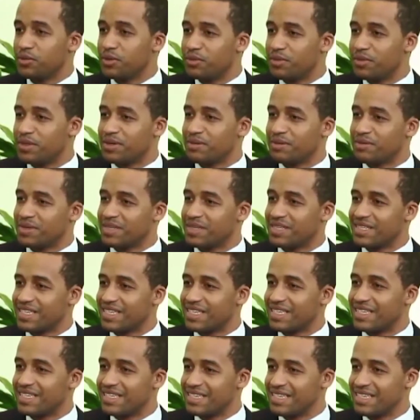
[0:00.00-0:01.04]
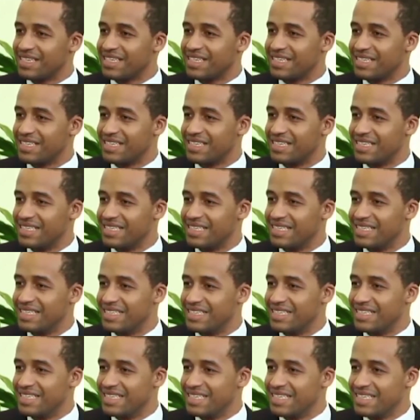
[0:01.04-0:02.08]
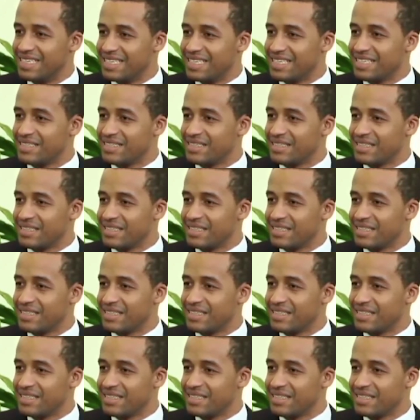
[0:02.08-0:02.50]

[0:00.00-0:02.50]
I'm not saying correct. Taboo.